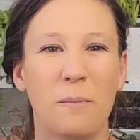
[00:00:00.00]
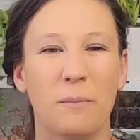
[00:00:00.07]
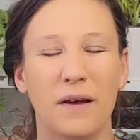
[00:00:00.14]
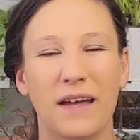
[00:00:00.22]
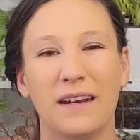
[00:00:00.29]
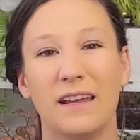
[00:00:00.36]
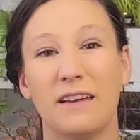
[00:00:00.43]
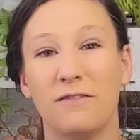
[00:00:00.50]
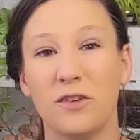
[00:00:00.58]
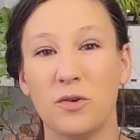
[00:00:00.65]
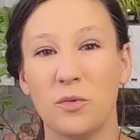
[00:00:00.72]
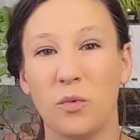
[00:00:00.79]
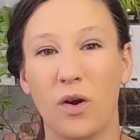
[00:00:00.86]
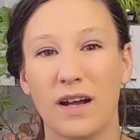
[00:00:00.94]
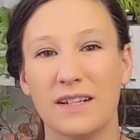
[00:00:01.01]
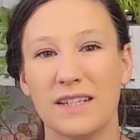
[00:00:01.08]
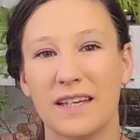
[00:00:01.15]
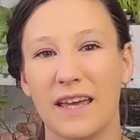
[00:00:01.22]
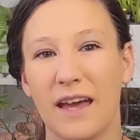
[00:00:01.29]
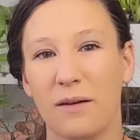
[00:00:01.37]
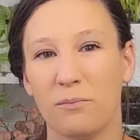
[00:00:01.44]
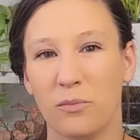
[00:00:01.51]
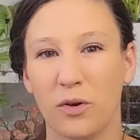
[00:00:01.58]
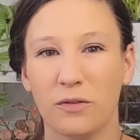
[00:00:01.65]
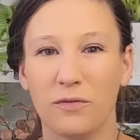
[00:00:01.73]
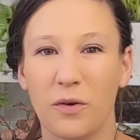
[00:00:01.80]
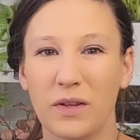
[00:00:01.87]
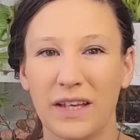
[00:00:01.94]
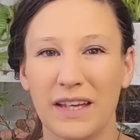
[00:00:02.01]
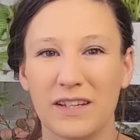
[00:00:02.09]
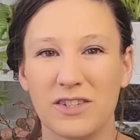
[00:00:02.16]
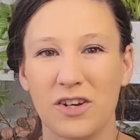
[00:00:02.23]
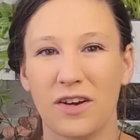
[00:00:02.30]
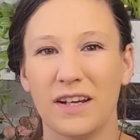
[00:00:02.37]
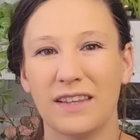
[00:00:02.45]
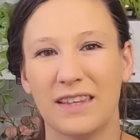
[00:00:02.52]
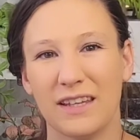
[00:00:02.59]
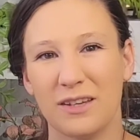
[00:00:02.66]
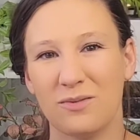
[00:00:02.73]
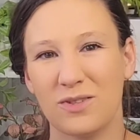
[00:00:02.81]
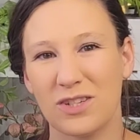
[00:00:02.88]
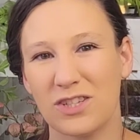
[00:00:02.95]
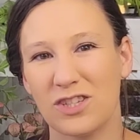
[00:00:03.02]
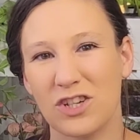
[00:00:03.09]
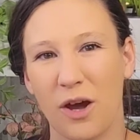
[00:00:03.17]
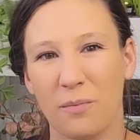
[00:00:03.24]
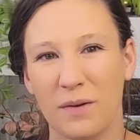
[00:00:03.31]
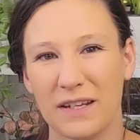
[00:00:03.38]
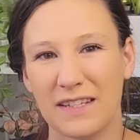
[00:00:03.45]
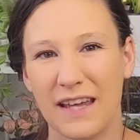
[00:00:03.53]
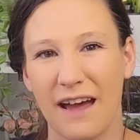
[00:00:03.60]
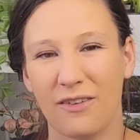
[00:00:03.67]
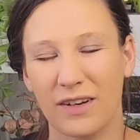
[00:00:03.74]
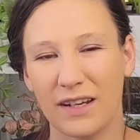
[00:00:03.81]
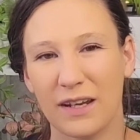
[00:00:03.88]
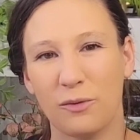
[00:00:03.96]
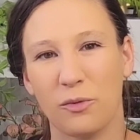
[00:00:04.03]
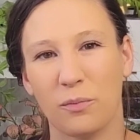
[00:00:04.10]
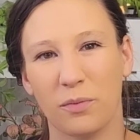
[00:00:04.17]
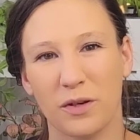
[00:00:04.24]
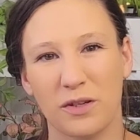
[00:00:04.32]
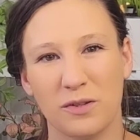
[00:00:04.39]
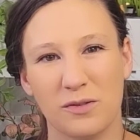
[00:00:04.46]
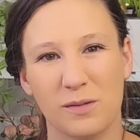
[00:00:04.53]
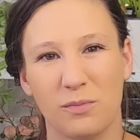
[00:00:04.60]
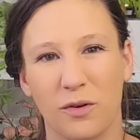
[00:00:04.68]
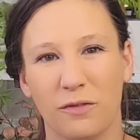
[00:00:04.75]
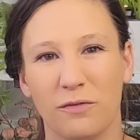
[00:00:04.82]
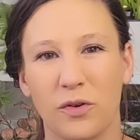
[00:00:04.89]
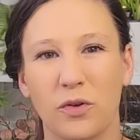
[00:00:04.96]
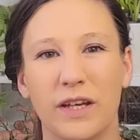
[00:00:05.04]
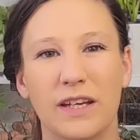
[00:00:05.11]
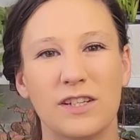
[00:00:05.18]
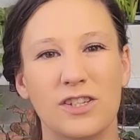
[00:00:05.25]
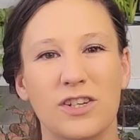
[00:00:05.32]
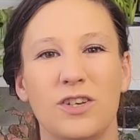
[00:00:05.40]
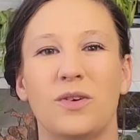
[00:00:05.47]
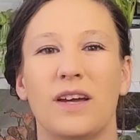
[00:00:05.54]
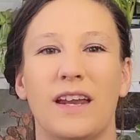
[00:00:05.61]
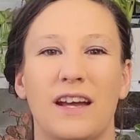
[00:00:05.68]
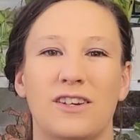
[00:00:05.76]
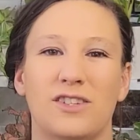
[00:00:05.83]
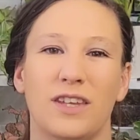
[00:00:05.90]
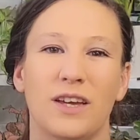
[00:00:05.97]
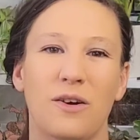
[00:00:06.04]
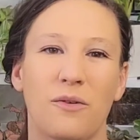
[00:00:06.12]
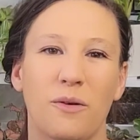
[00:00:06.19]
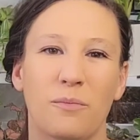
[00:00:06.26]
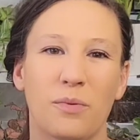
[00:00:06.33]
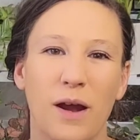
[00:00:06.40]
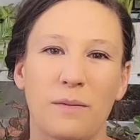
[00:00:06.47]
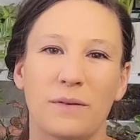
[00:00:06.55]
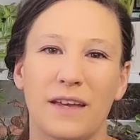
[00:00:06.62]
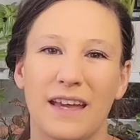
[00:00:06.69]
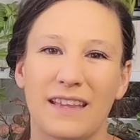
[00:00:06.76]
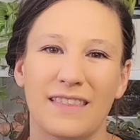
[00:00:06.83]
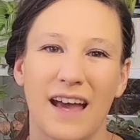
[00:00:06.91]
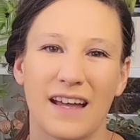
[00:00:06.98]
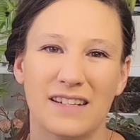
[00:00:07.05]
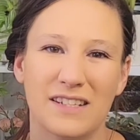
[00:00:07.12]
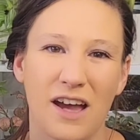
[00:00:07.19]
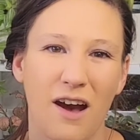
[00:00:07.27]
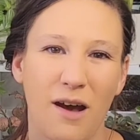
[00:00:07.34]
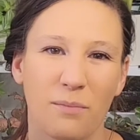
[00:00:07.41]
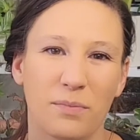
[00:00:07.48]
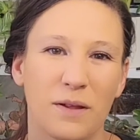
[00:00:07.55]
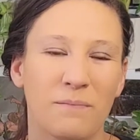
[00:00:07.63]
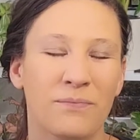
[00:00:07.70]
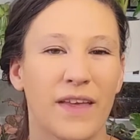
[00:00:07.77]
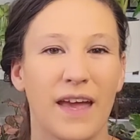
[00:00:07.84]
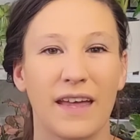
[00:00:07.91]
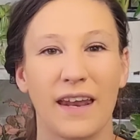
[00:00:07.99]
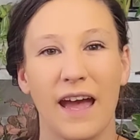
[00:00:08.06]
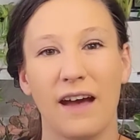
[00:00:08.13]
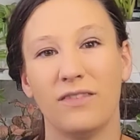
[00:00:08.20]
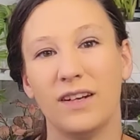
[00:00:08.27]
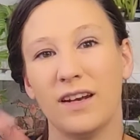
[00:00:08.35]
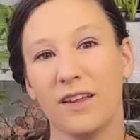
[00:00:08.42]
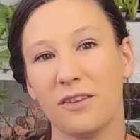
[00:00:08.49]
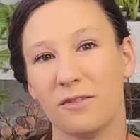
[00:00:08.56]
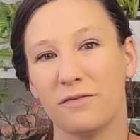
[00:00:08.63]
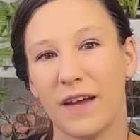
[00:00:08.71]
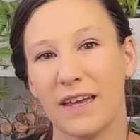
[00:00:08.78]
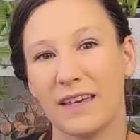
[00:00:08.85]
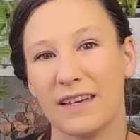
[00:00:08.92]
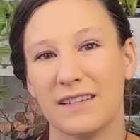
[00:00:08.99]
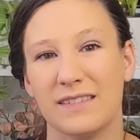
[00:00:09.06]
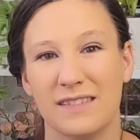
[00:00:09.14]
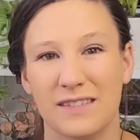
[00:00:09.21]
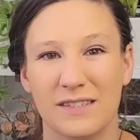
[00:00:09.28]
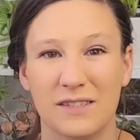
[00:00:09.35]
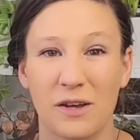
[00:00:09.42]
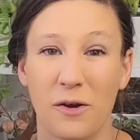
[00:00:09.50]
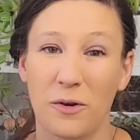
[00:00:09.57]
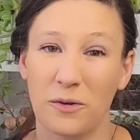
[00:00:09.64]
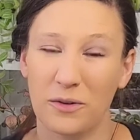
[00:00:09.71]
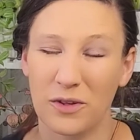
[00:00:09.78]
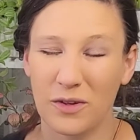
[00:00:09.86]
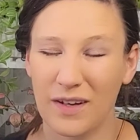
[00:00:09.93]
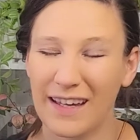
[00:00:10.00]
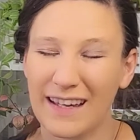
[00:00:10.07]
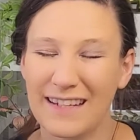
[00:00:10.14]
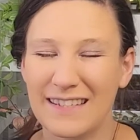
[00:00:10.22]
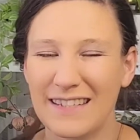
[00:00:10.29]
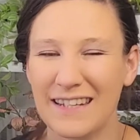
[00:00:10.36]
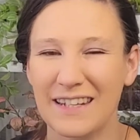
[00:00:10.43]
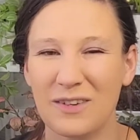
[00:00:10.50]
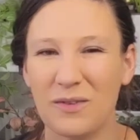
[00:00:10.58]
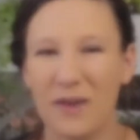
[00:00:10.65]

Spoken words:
But if you want to get more foliage on it, then you just chop it down and it will produce more foliage, and you can actually go and propagate that top and have another ficus. So you can continue